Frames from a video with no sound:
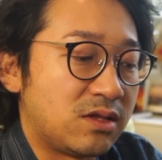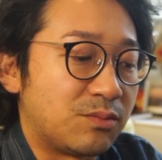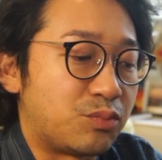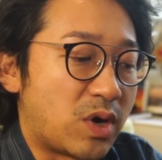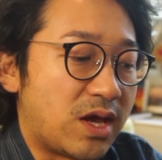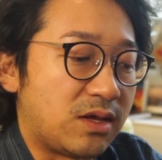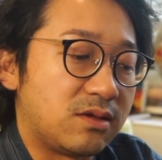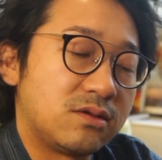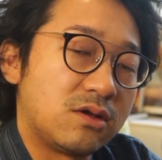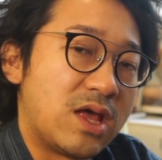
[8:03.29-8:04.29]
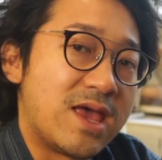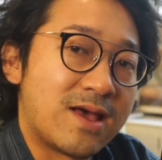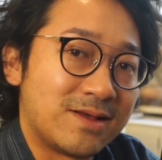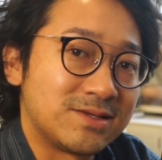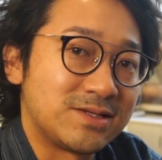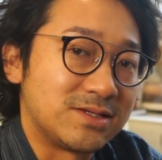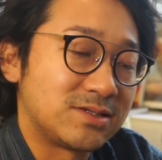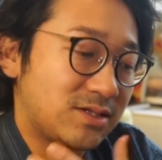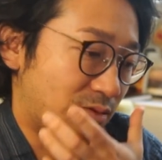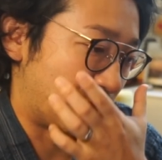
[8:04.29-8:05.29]
The bright
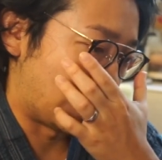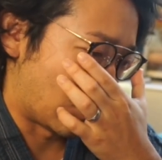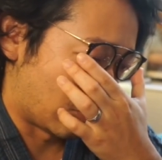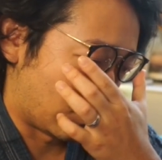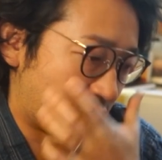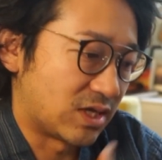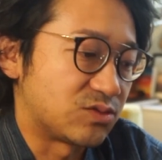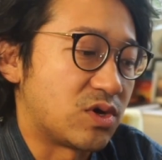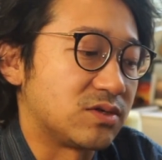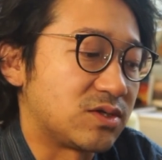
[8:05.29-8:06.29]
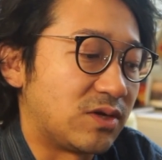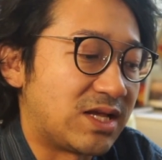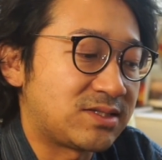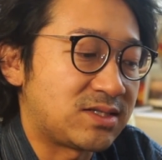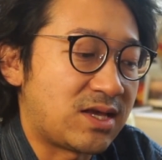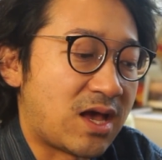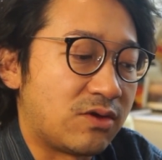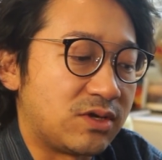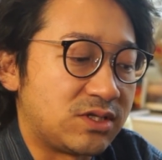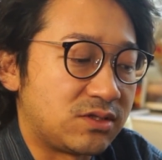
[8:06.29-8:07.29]
enhances the midtone as well. So let's see
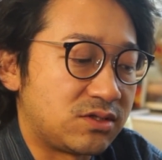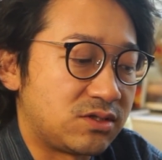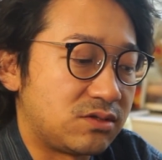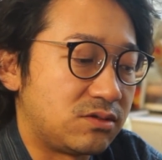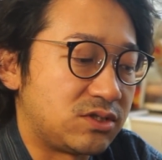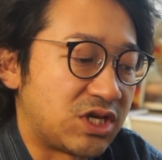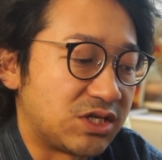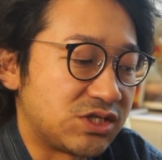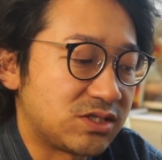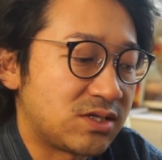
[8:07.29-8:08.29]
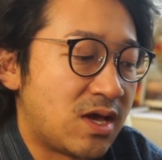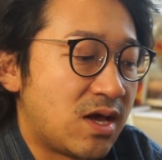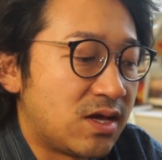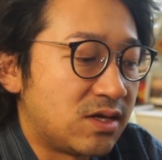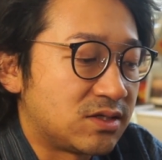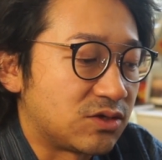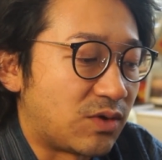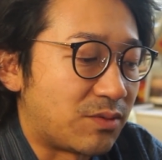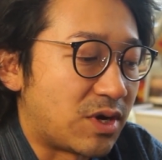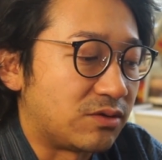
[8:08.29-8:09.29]
how it changes. So
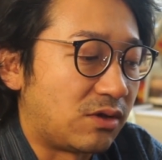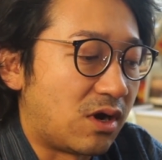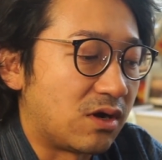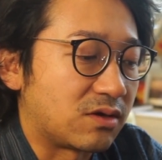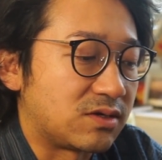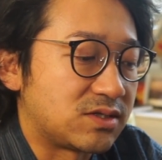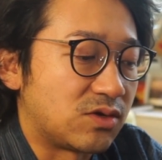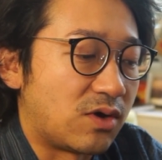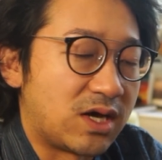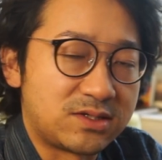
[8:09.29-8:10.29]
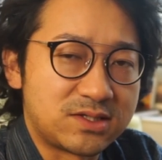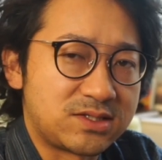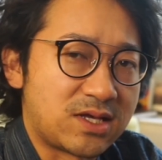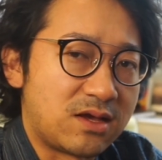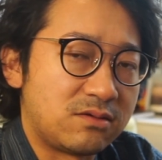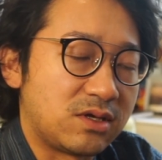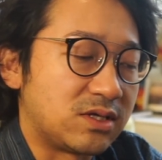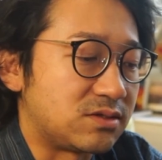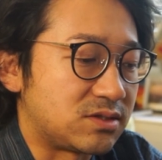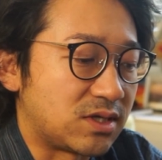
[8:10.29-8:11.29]
what about dark? So how does it
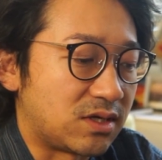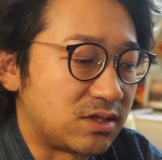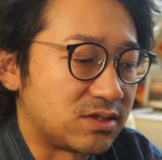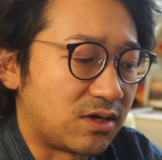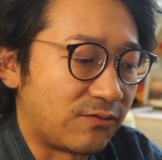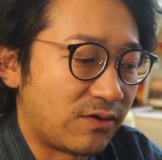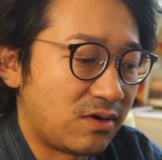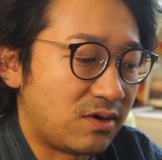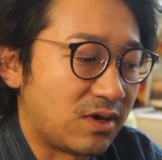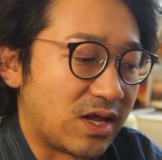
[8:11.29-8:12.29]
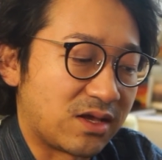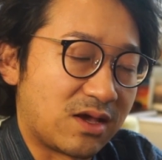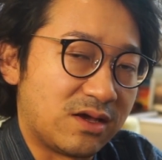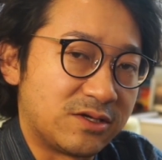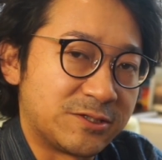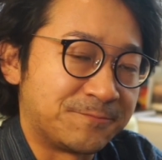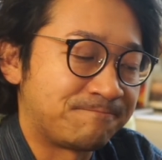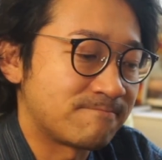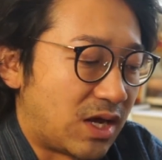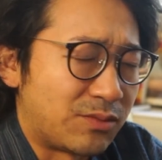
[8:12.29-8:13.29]
sound? Is it different? Like
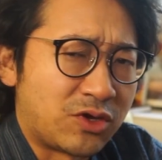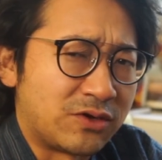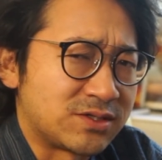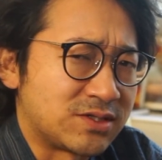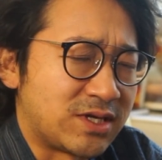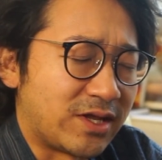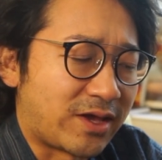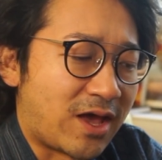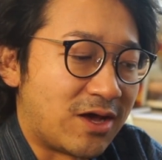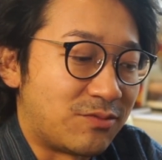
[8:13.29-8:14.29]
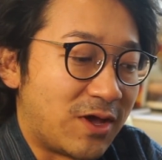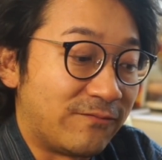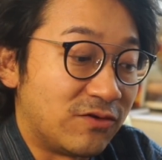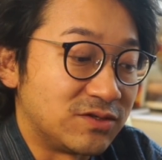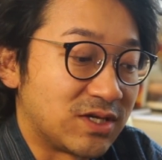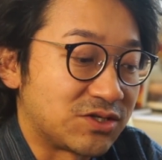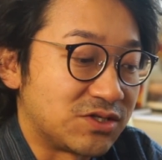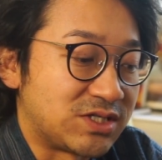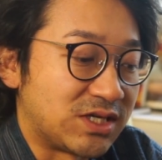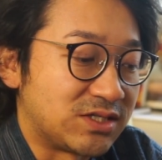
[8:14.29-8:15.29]
I'm curious to see like how my voice
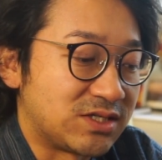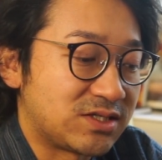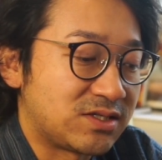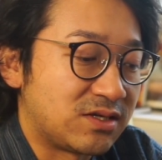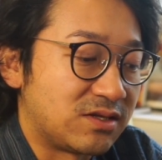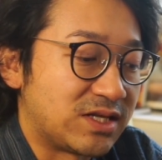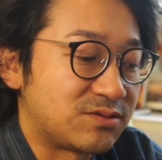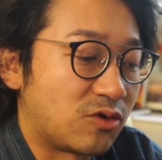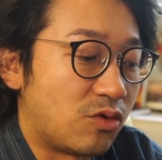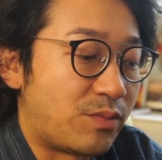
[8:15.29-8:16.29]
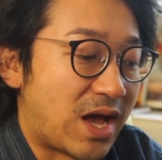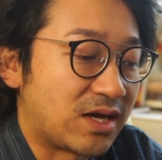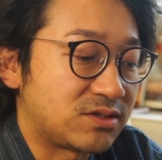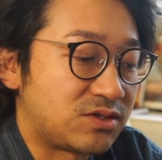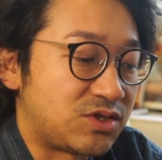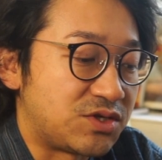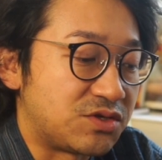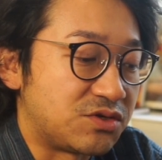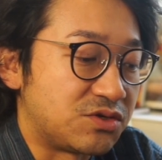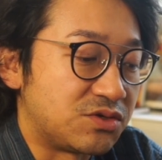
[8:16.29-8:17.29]
actually changes. Let's go back
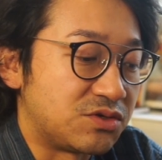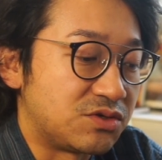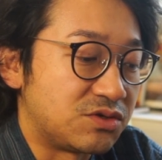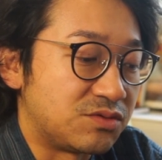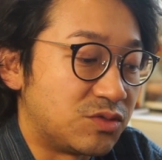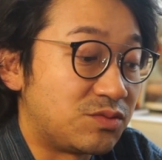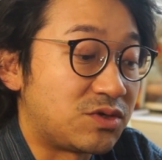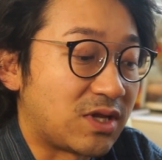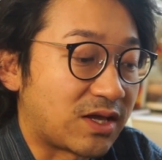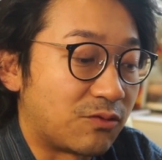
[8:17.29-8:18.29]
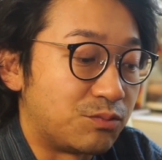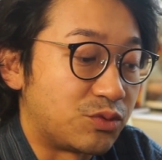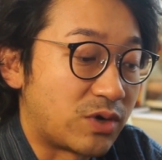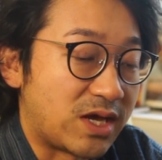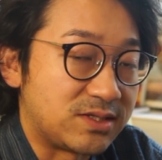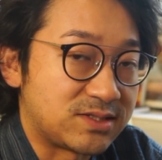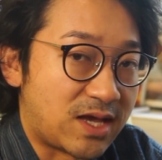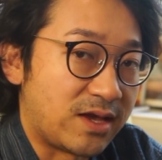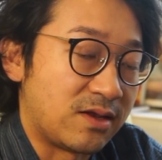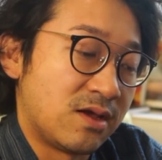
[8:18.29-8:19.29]
to move to like a bright
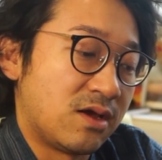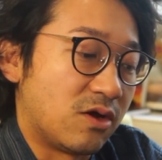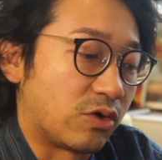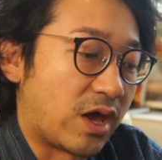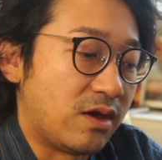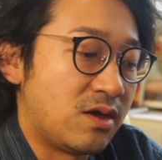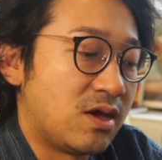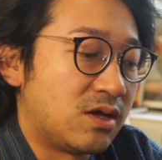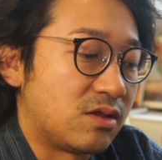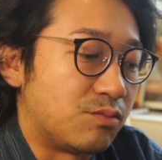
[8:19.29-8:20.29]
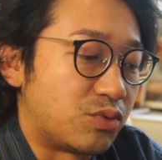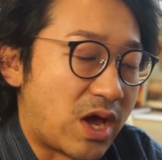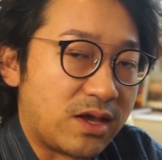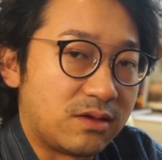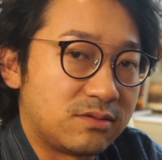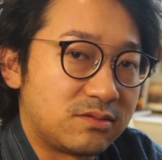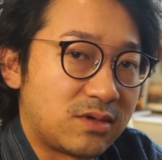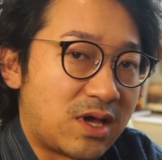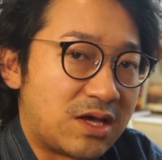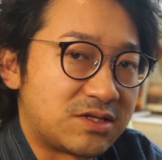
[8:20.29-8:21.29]
side. Okay, bright.
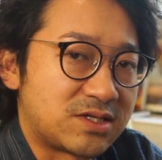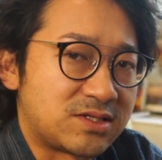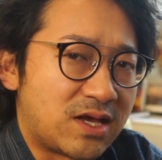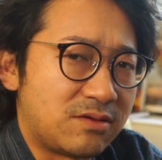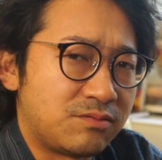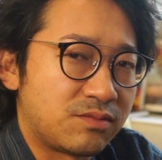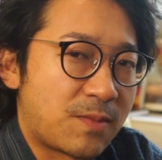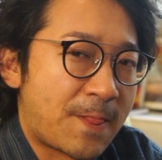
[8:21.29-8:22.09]
How does it sound?